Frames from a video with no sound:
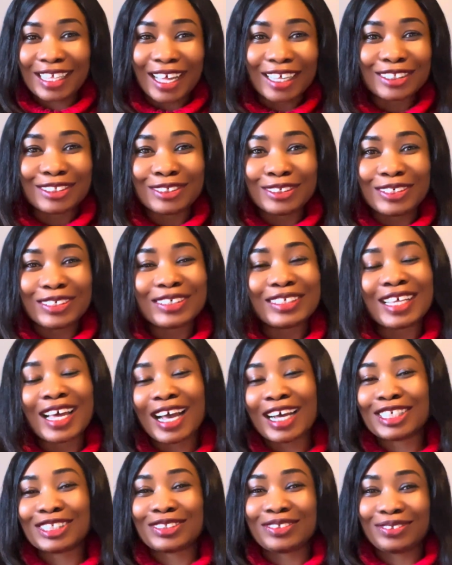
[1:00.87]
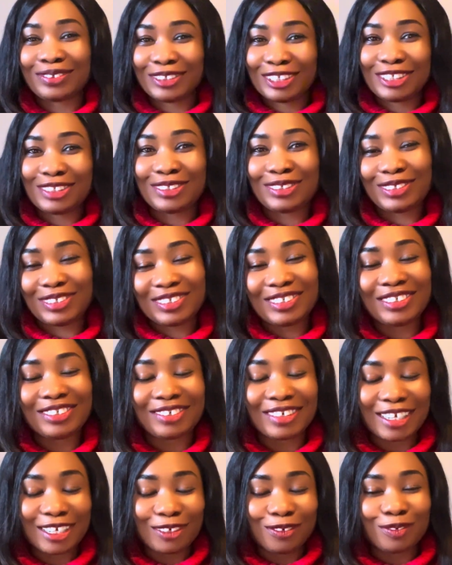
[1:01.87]
that God has for his
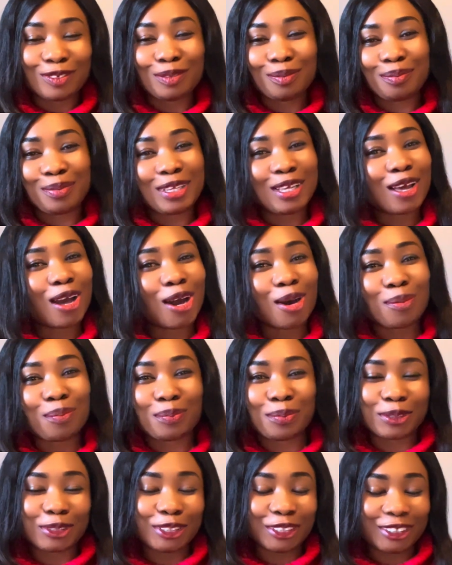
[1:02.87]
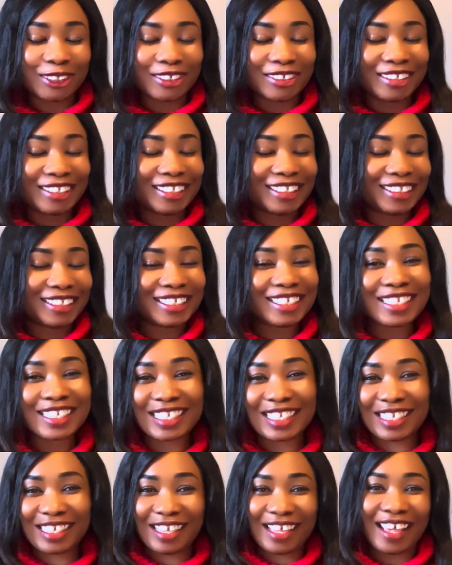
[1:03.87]
children will be our portion
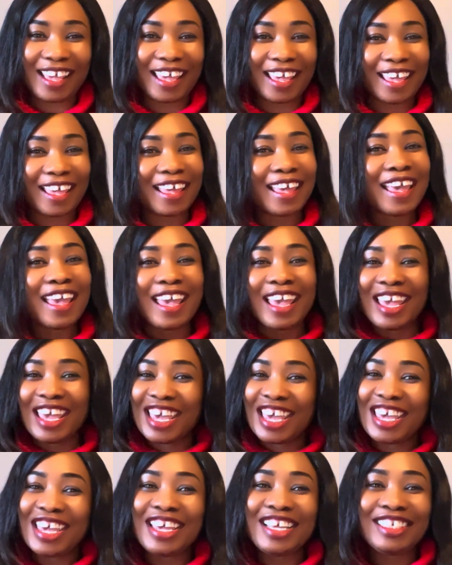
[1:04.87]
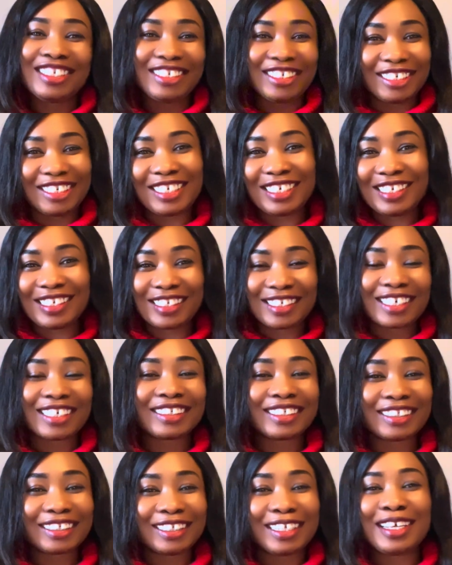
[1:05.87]
this year. In
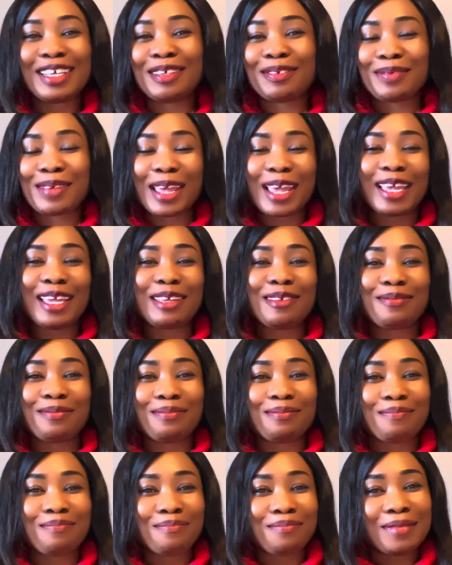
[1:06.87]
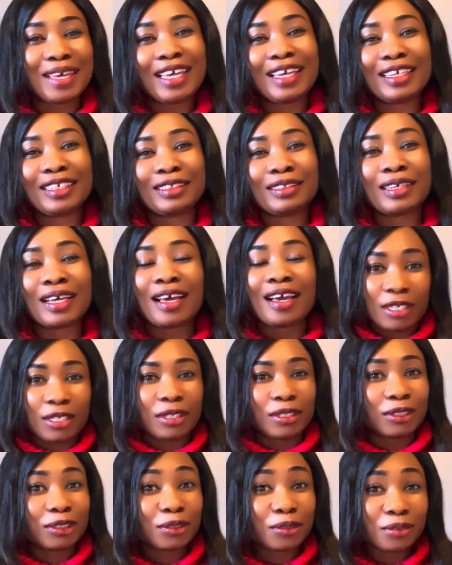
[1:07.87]
Jesus' name, amen.
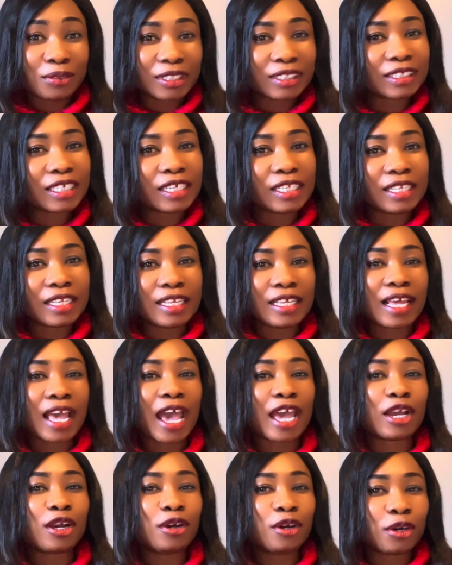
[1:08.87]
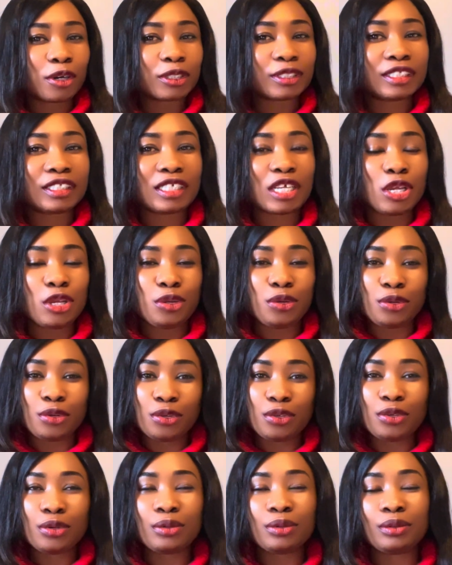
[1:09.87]
So recently, I got a
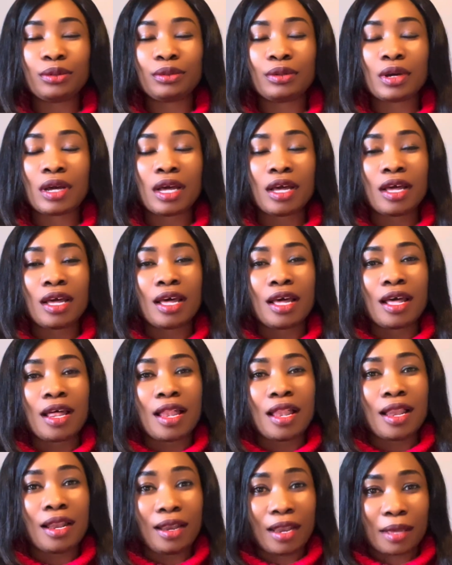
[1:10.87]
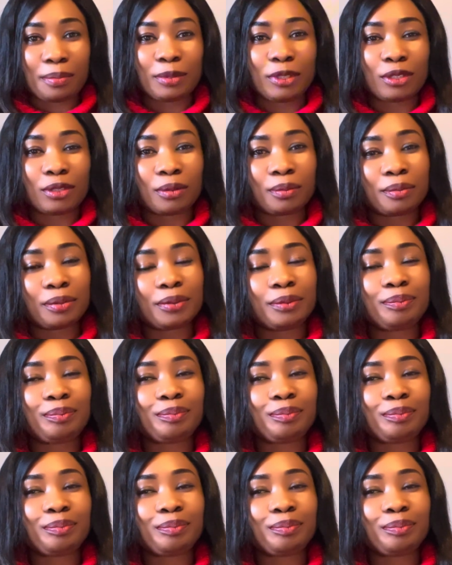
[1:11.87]
new laptop.